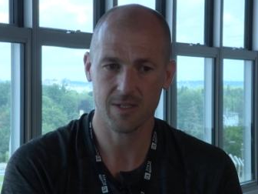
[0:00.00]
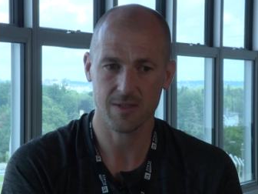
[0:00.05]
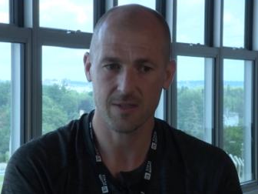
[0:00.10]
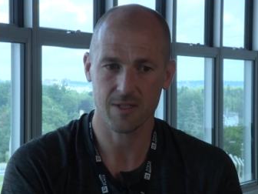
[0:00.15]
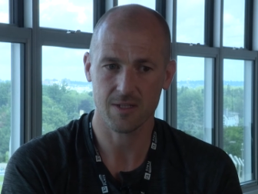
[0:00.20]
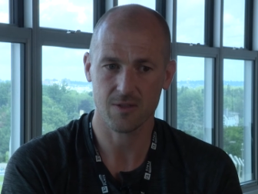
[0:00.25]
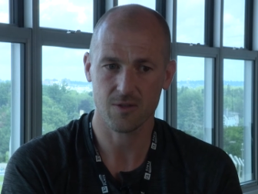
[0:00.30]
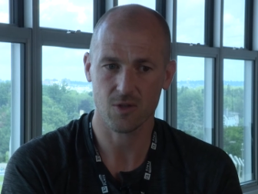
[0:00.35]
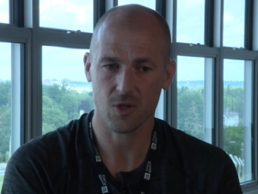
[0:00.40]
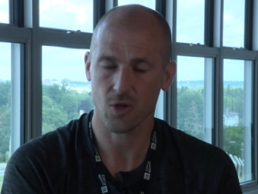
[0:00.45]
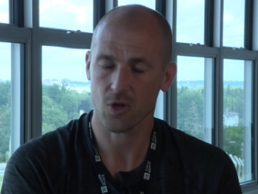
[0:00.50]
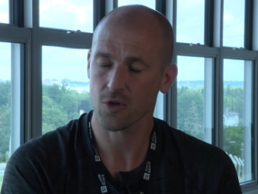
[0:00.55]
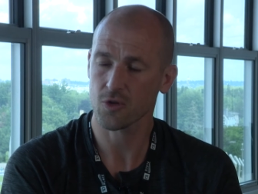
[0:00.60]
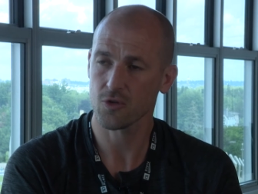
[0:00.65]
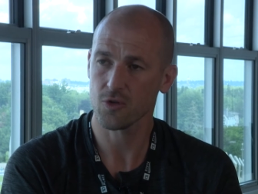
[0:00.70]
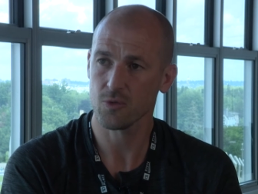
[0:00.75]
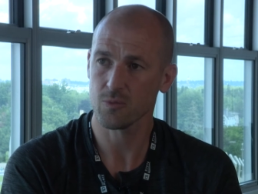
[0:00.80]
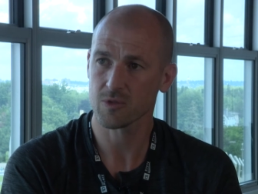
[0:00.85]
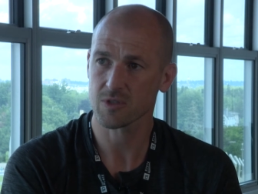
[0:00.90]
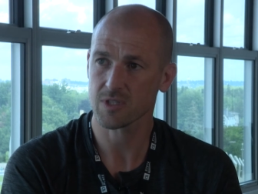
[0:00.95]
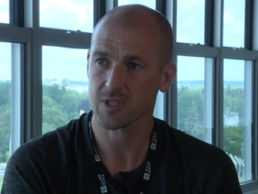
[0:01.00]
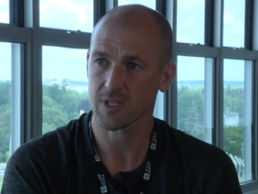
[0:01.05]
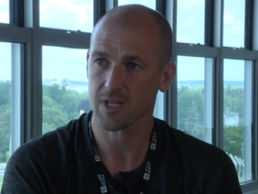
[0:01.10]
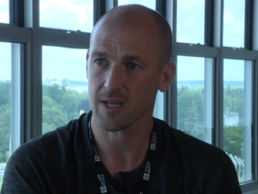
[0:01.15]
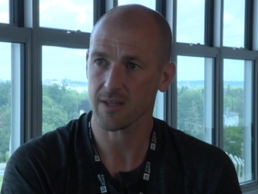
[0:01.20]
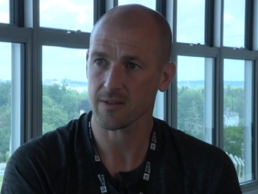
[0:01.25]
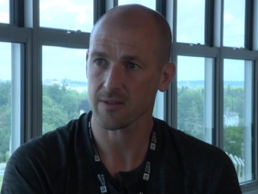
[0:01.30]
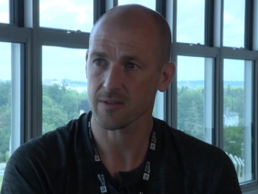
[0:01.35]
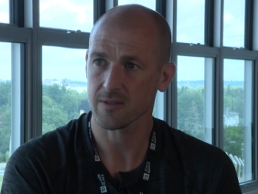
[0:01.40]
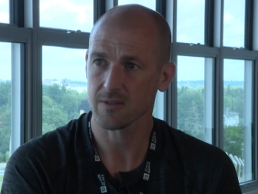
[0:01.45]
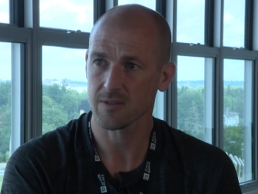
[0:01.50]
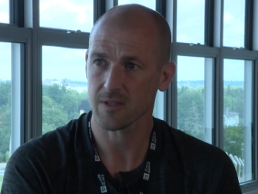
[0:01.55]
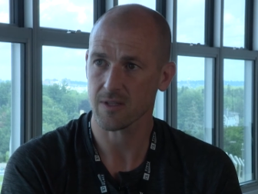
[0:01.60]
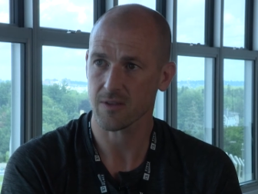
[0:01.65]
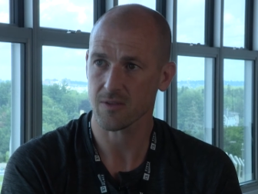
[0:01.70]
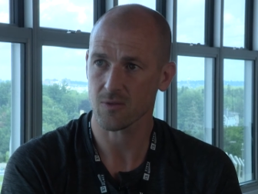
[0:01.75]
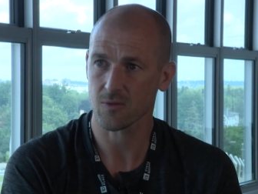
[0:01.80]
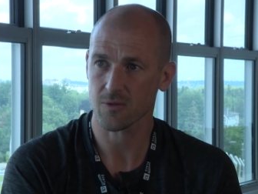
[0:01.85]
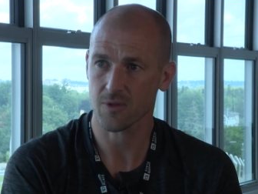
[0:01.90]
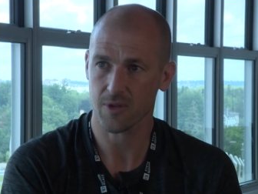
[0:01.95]
the locker room was together. I
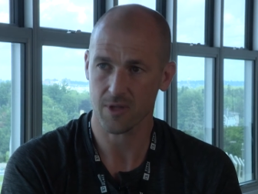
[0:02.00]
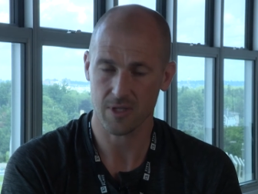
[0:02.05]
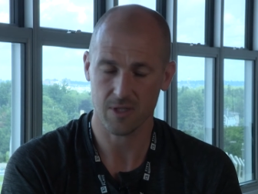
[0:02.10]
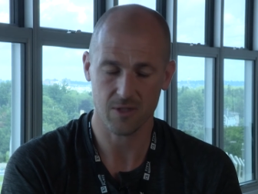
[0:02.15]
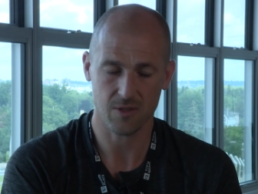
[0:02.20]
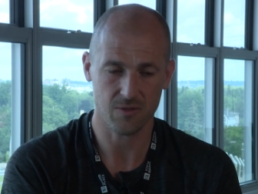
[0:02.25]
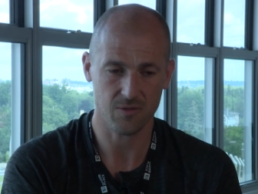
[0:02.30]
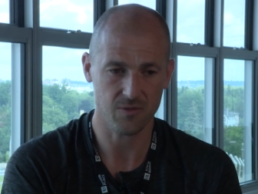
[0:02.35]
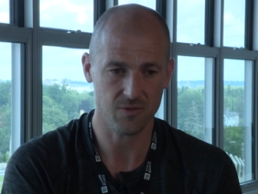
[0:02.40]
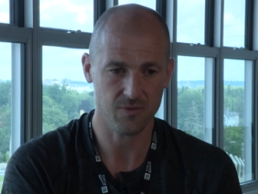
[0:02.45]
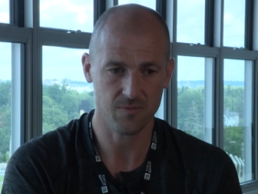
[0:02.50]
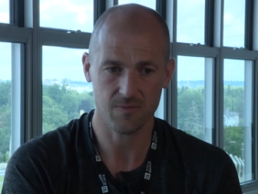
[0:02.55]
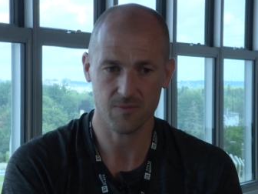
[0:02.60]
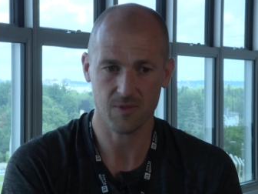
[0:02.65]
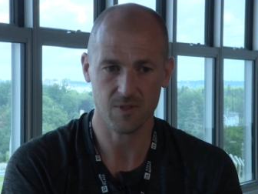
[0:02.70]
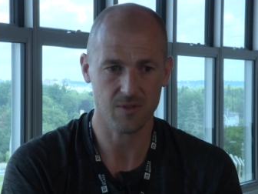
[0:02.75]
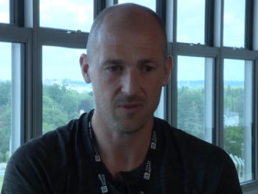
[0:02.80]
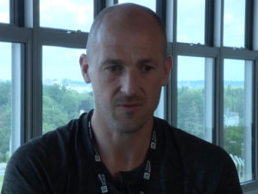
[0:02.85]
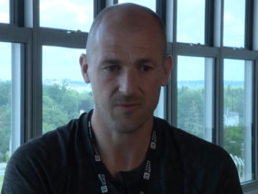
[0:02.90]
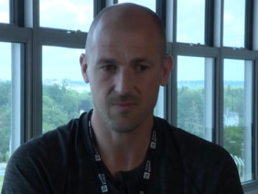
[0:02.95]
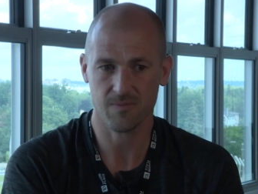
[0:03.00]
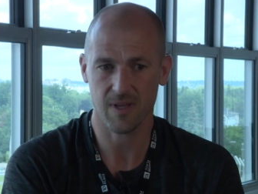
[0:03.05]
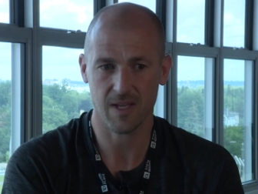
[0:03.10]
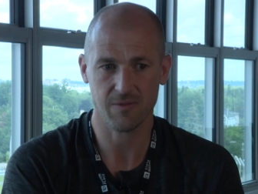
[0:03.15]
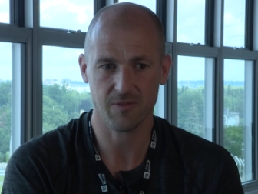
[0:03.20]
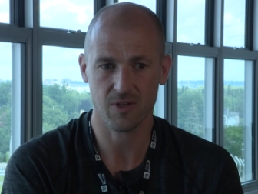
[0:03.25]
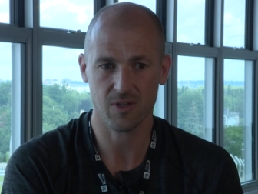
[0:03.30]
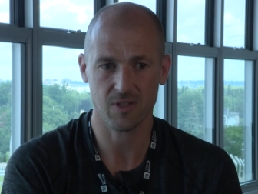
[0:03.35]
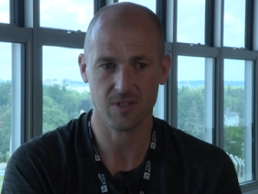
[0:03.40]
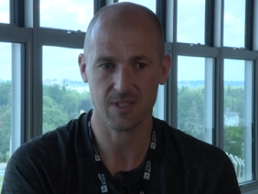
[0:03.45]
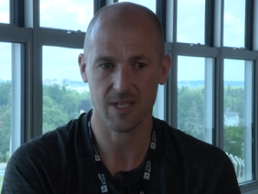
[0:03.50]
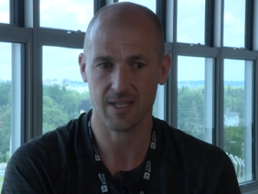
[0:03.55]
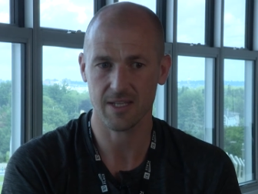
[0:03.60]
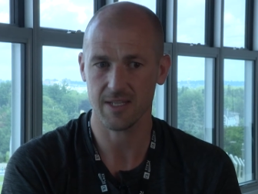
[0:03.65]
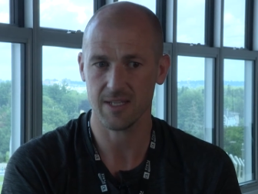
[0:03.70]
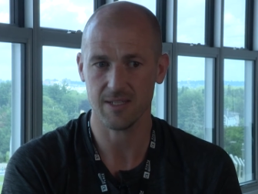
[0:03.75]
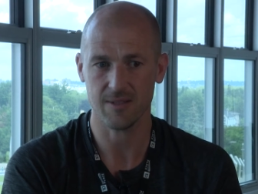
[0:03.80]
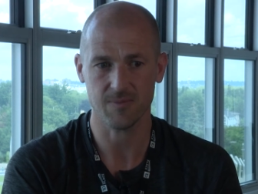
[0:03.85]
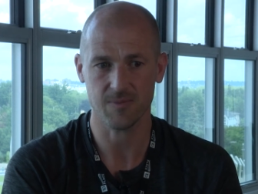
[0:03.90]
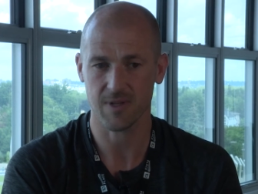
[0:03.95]
don't think you've ever heard
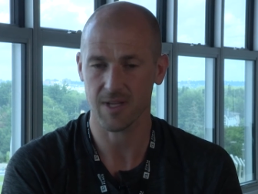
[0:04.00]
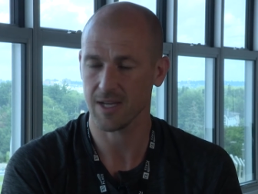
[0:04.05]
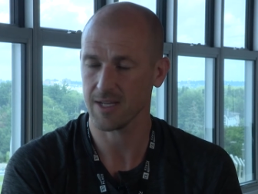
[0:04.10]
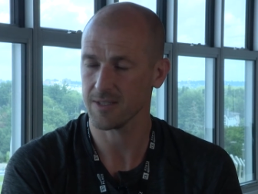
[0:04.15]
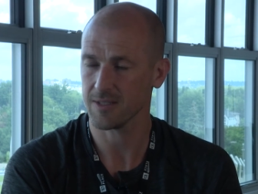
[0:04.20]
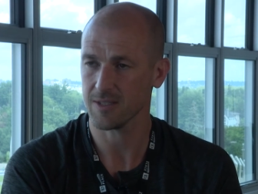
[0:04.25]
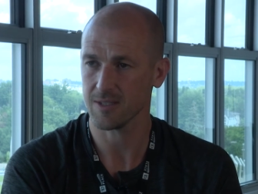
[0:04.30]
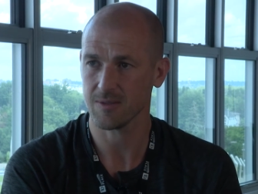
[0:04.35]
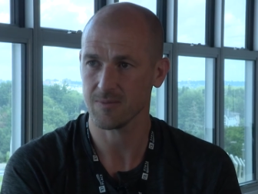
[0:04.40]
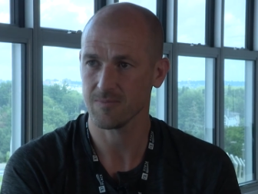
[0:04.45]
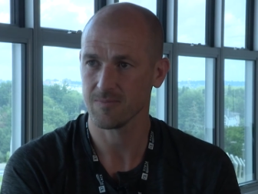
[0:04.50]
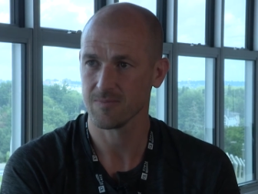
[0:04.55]
any kind of,